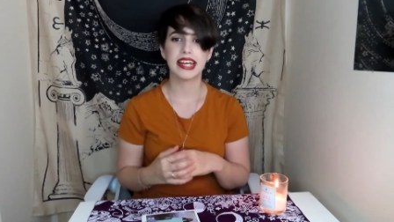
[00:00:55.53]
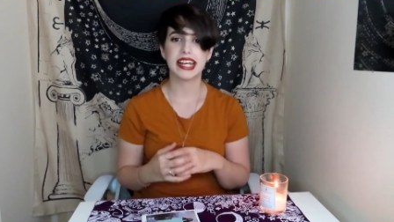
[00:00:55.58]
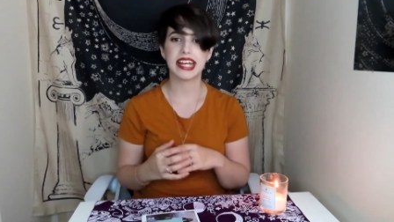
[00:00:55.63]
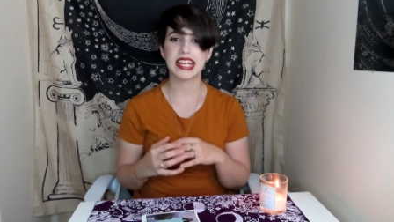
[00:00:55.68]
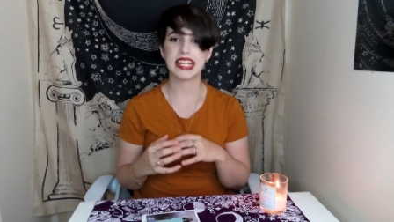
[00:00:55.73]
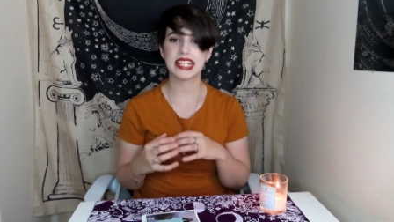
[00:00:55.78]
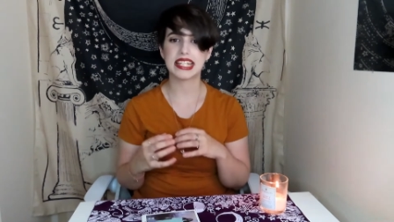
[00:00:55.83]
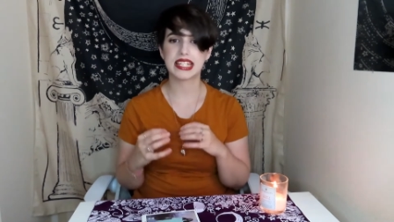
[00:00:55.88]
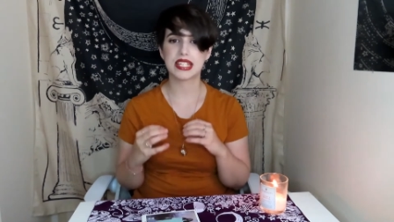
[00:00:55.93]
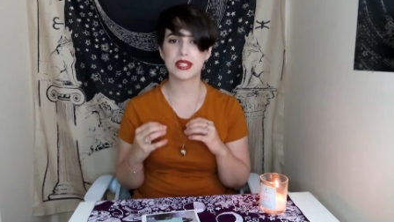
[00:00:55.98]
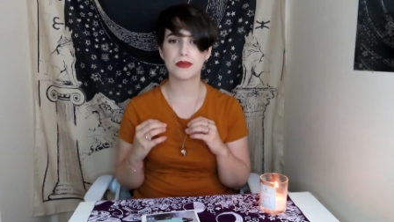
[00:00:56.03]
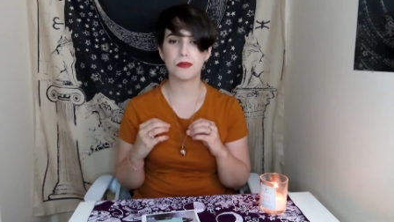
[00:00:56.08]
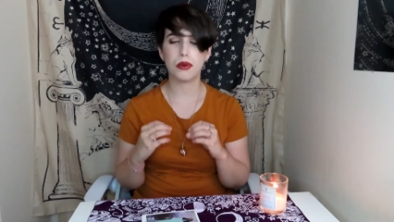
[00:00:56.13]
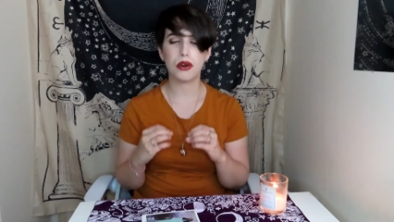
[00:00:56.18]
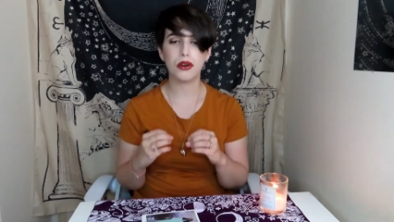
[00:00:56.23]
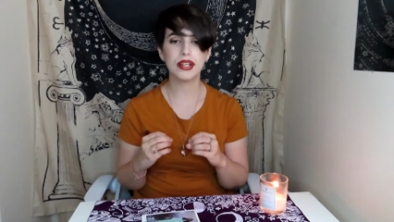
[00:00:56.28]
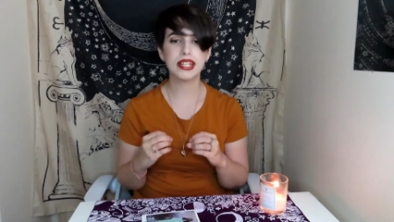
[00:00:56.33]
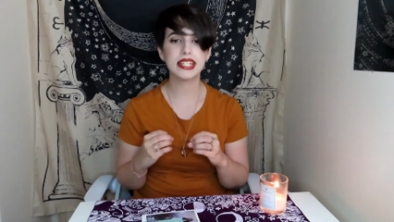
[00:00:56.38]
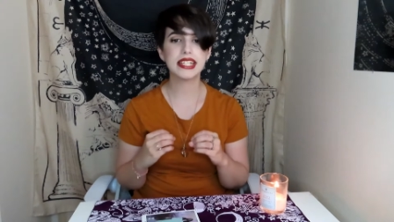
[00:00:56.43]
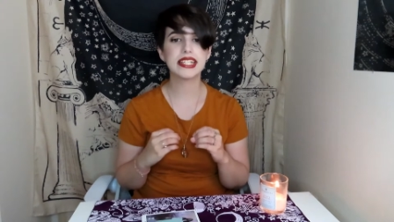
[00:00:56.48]
It's
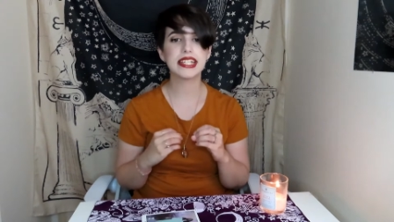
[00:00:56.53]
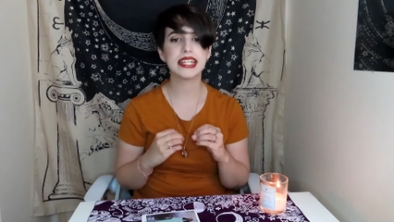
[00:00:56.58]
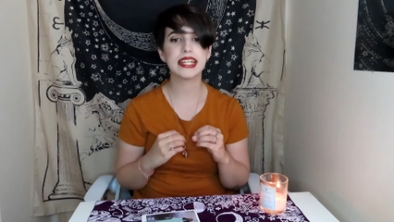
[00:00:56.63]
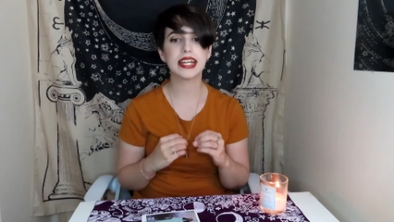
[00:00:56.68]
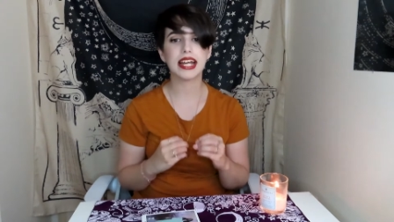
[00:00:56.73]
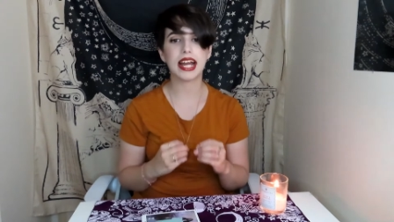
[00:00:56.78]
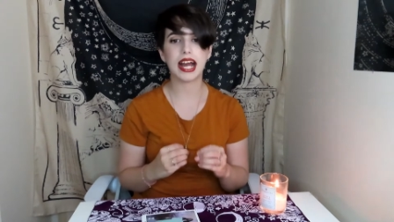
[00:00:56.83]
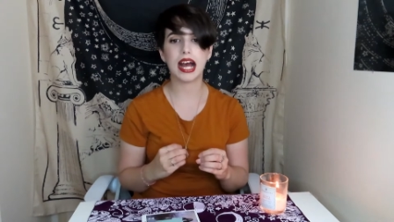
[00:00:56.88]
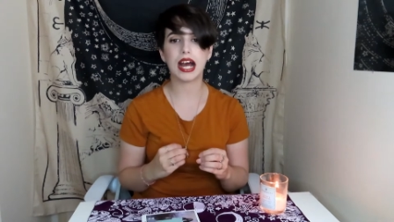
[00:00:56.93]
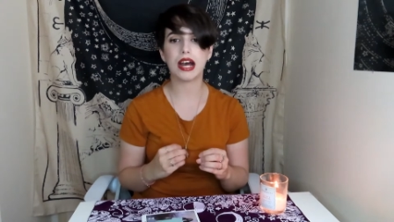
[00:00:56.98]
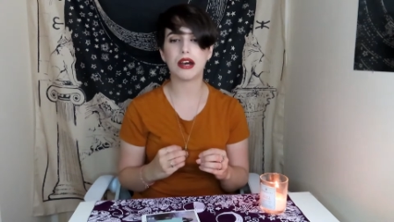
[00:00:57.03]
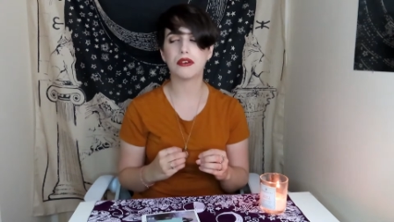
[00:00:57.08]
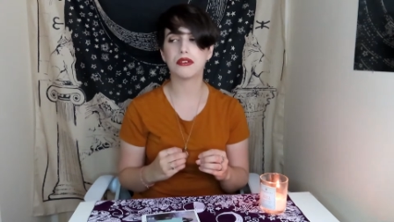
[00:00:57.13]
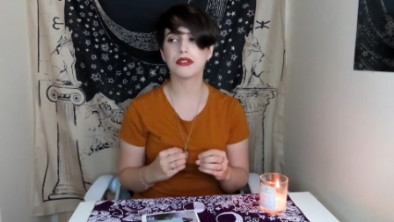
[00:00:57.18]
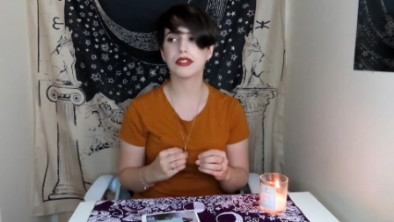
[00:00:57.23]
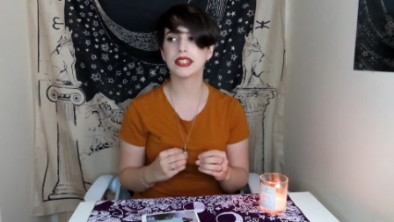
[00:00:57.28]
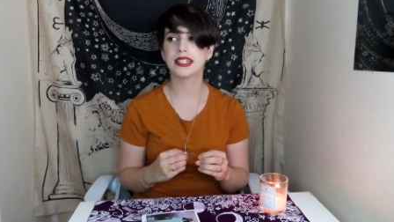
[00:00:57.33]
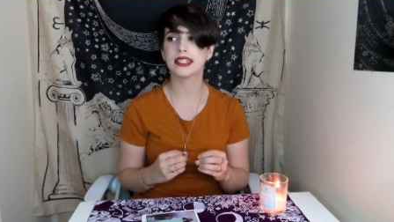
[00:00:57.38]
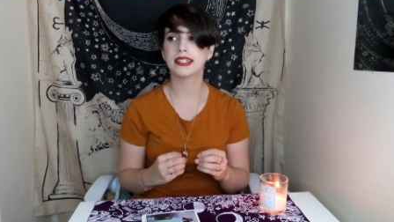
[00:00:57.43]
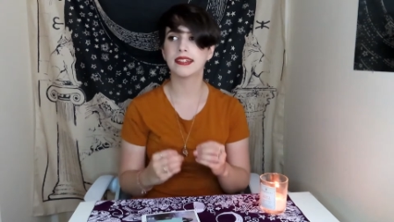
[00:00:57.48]
pointing
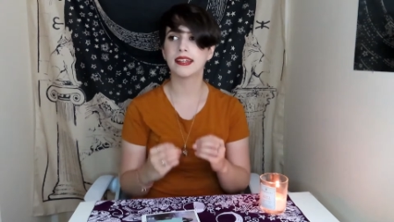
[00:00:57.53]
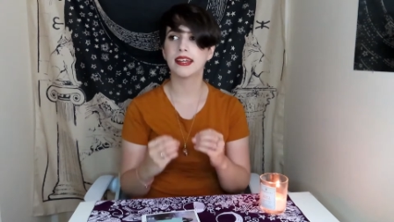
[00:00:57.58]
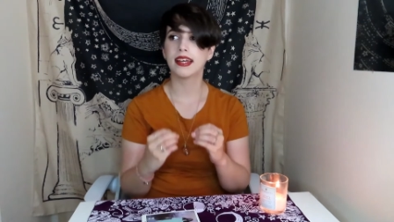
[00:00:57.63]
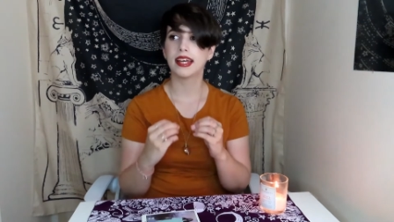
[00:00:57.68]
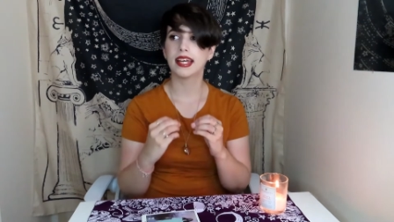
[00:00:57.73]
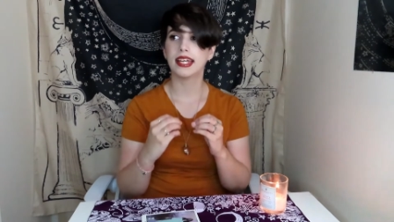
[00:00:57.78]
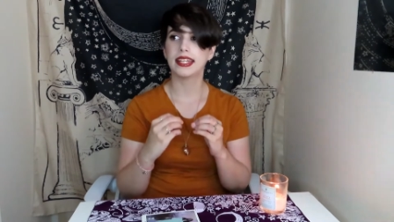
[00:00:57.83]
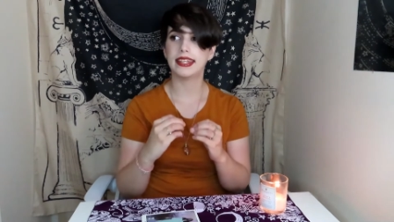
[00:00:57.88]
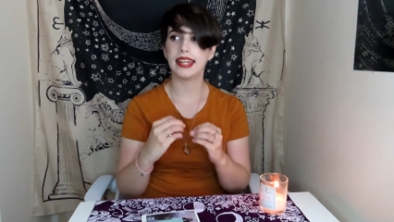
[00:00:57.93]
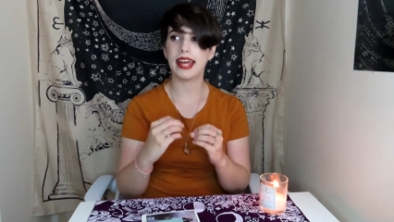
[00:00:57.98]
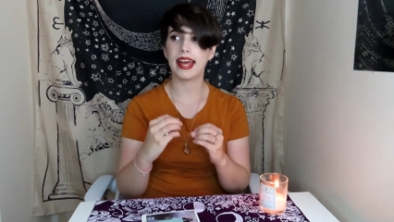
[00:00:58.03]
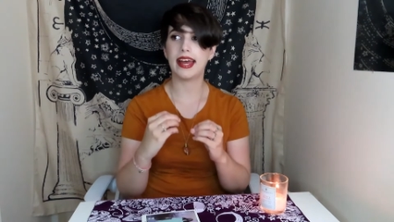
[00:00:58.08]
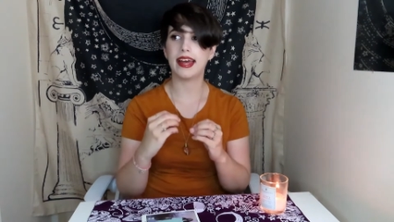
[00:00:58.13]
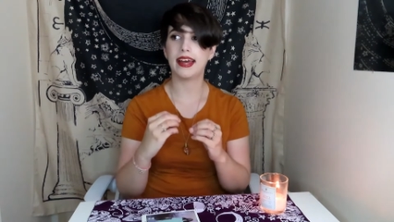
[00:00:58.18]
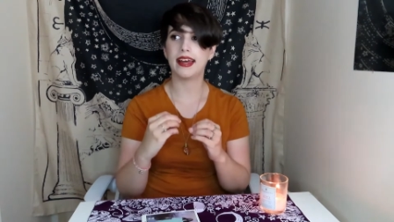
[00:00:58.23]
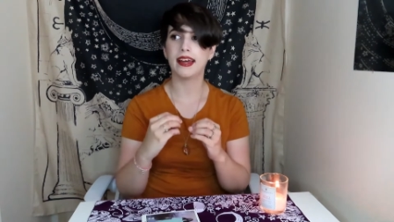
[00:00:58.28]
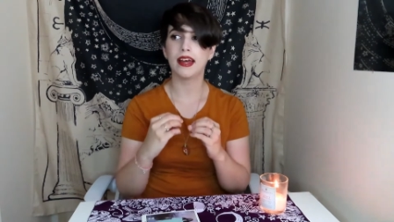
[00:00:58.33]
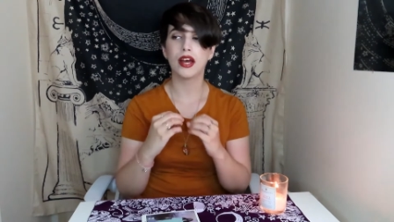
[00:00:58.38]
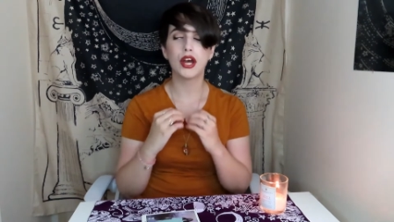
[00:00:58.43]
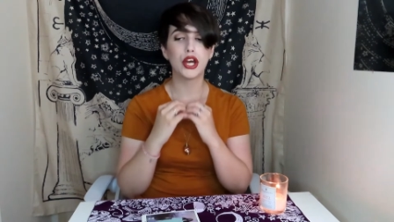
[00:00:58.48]
out
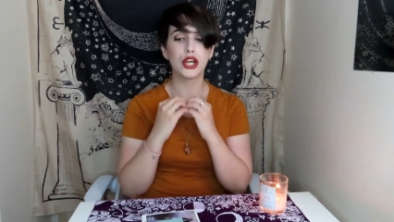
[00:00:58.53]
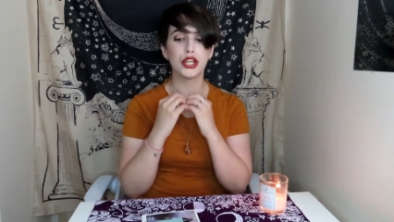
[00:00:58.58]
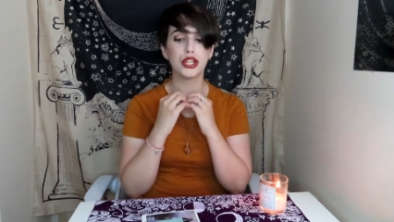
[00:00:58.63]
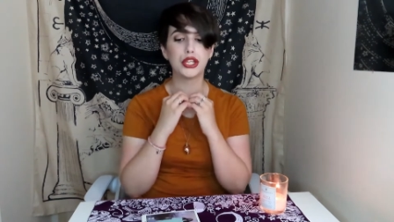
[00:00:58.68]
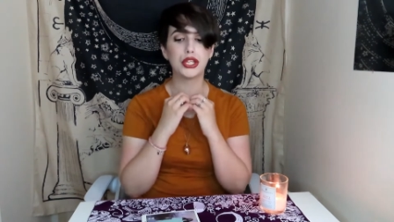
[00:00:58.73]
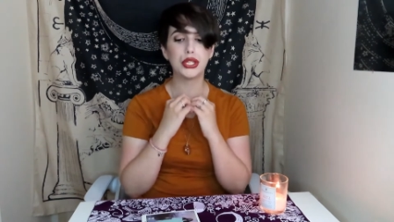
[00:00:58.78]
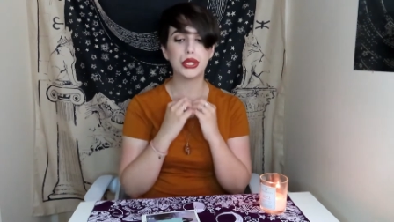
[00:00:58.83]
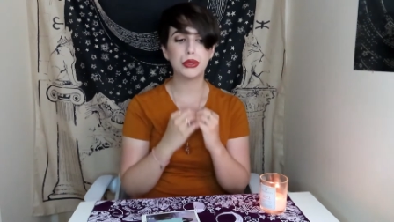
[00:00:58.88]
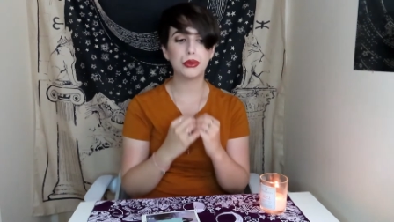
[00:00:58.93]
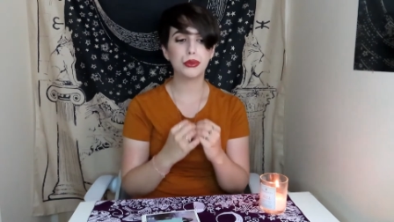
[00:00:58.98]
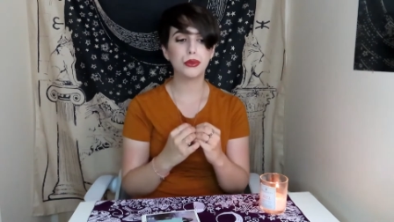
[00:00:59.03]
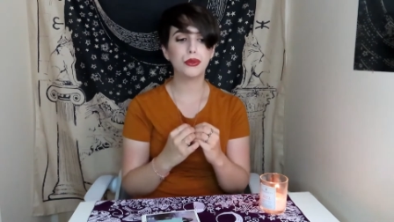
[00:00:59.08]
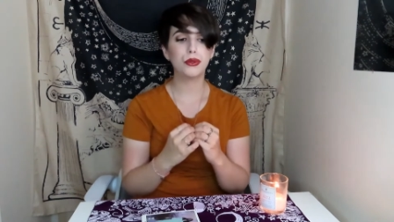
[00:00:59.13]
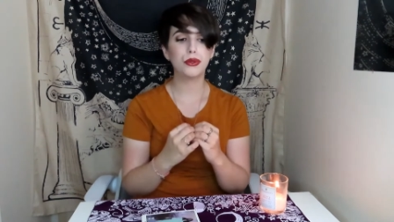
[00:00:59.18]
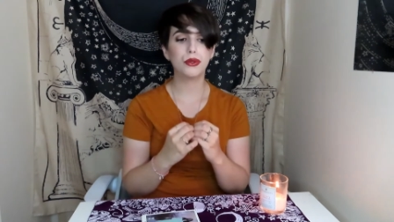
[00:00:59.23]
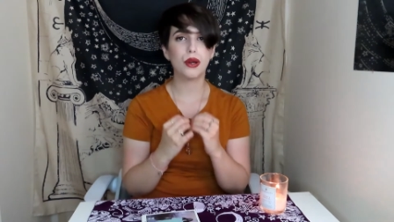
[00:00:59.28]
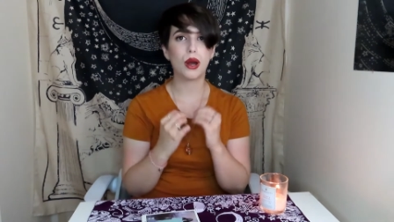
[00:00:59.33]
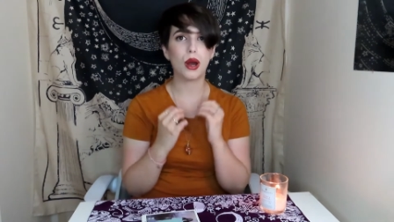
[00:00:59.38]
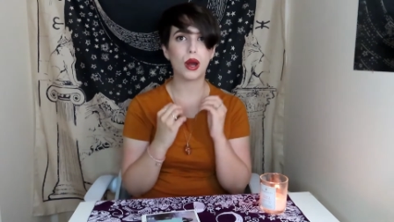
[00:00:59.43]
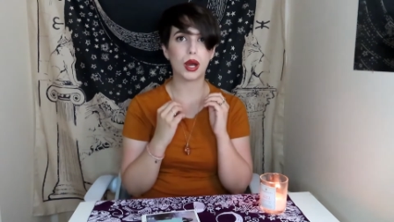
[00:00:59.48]
that
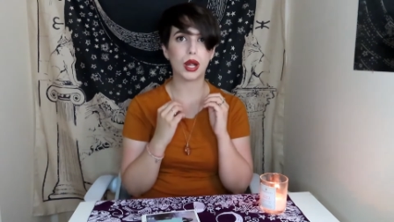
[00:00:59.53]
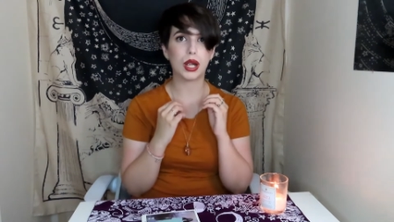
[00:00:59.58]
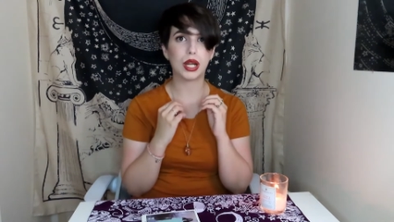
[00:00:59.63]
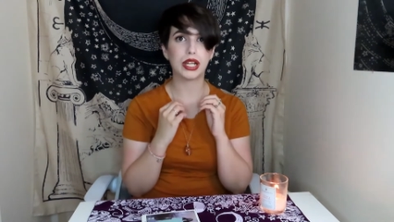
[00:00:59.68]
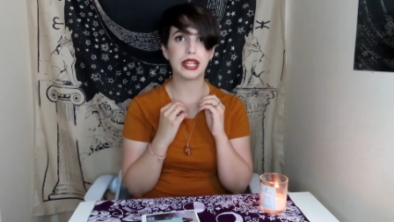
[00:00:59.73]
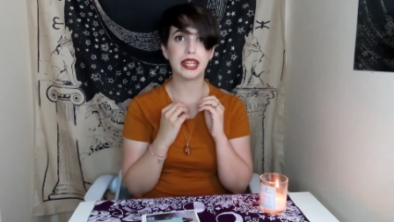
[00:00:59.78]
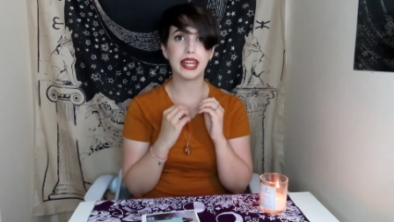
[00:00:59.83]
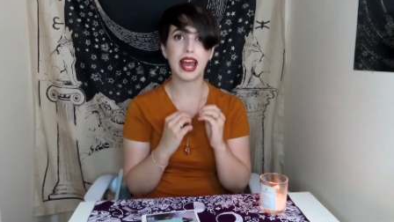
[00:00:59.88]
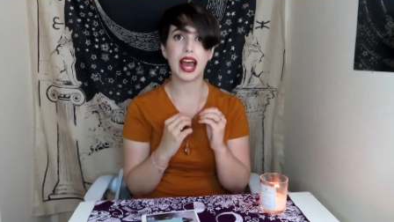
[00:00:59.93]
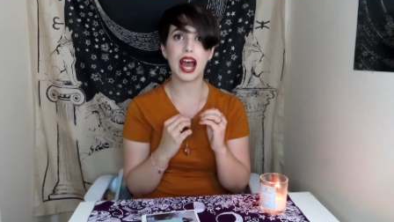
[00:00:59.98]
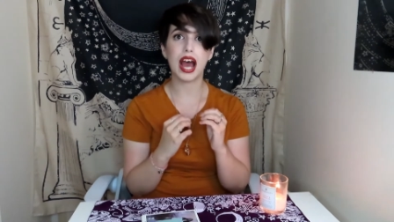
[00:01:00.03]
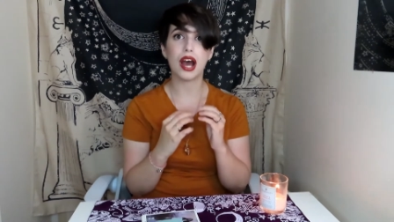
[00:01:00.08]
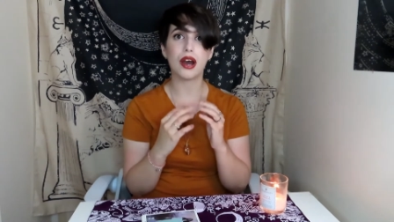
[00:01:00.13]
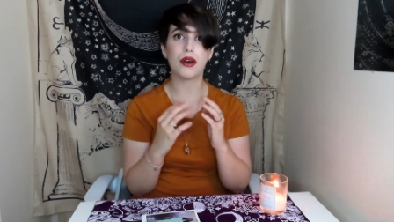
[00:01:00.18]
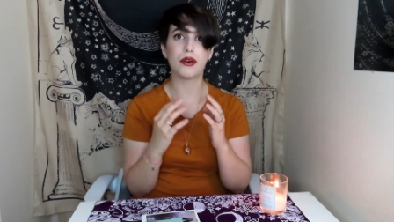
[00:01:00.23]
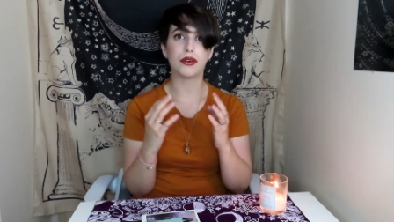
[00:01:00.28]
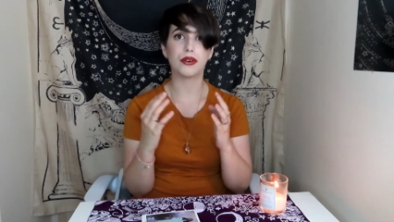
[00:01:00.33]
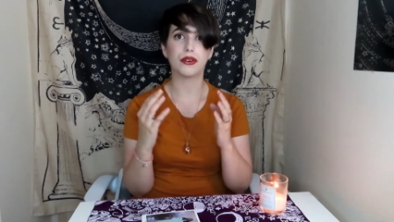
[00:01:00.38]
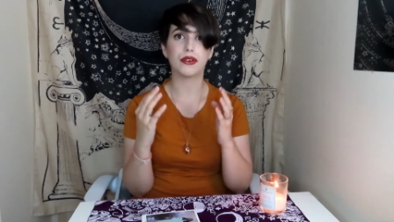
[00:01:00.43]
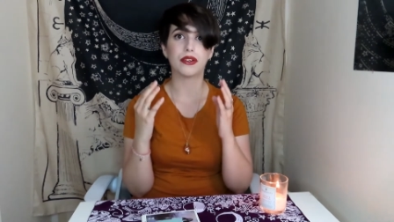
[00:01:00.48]
you are
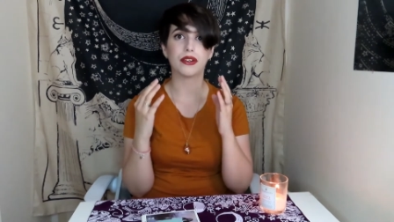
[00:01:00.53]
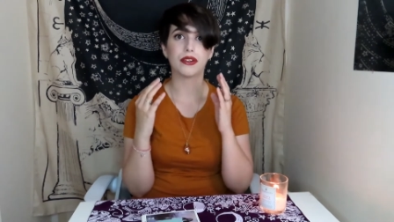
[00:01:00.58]
now